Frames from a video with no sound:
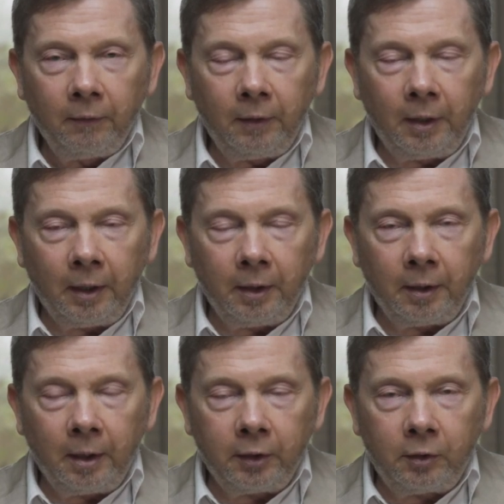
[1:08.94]
Get in
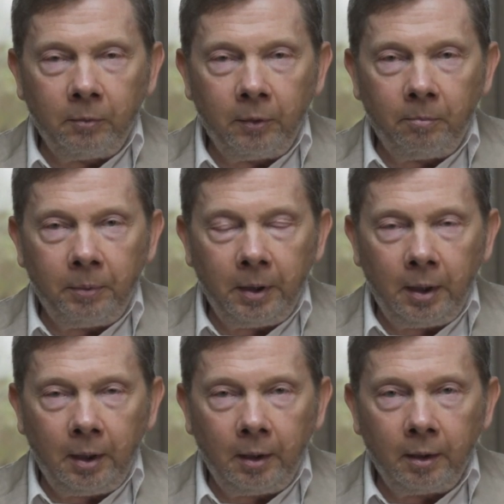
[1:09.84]
touch with the
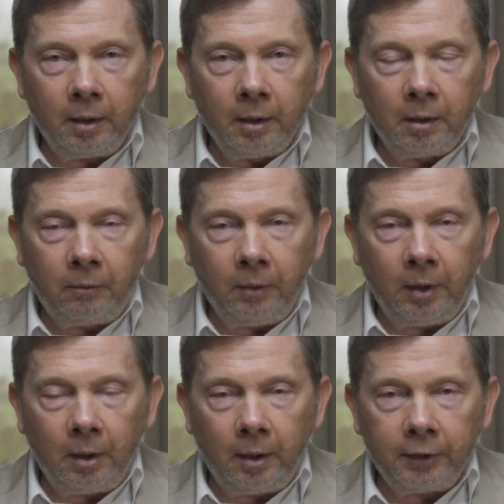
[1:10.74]
being,
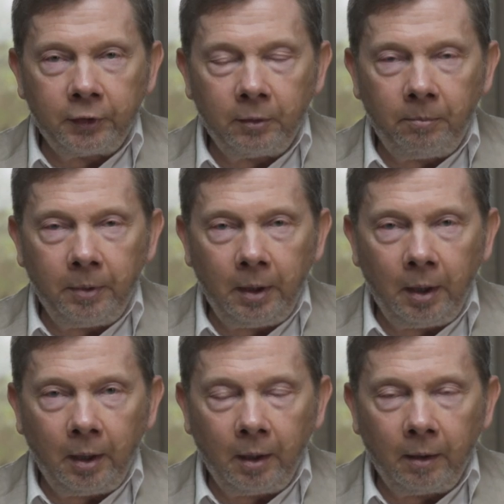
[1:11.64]
realize the
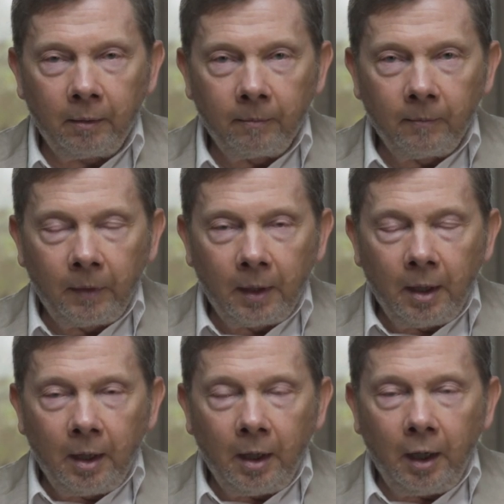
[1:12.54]
being,
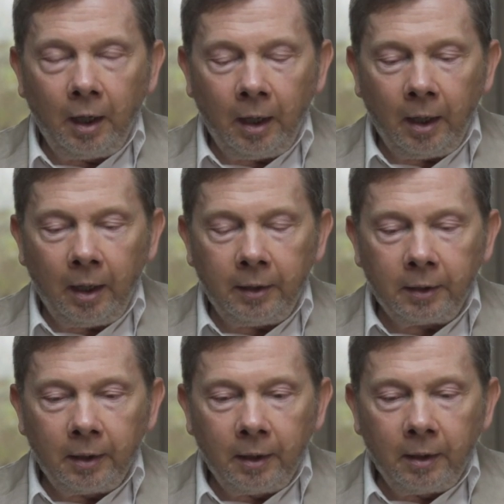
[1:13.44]
and
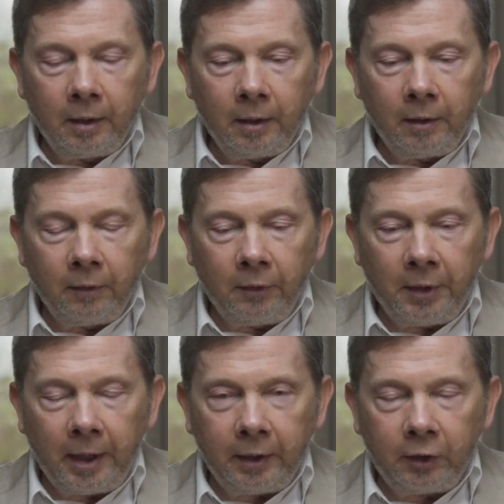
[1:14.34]

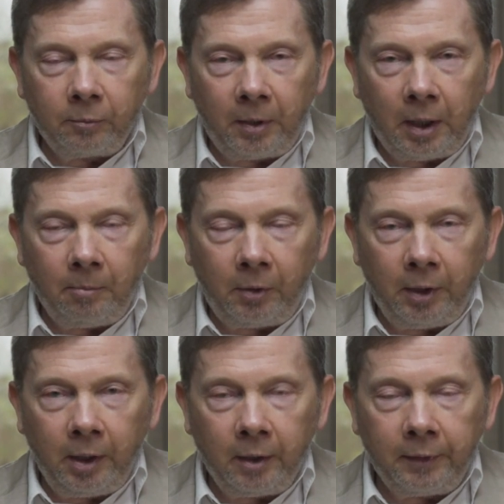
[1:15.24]
that is
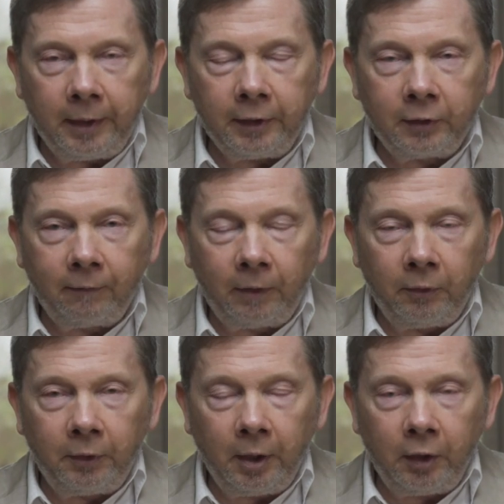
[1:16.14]
primary and that is the
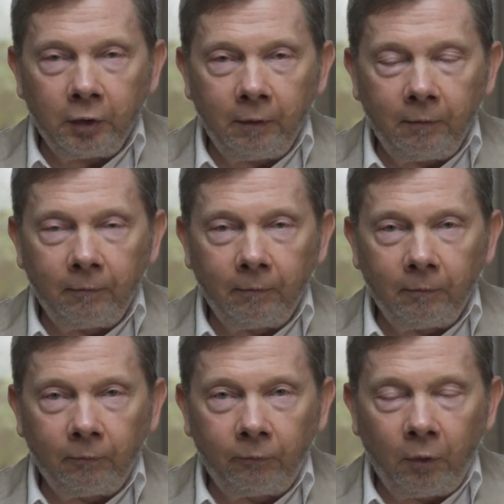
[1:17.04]
foundation
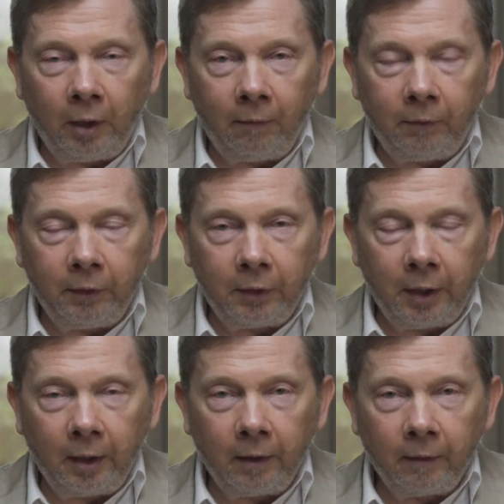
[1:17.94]
for
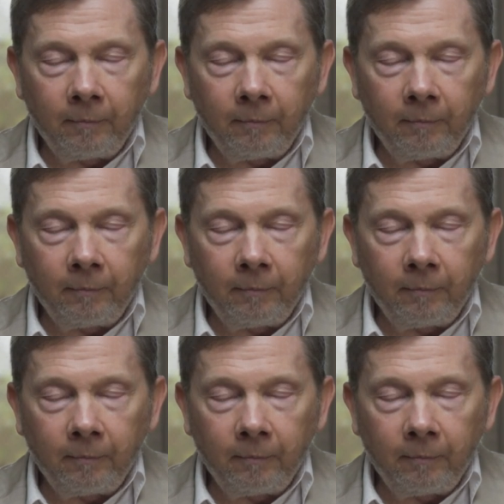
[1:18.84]
everything.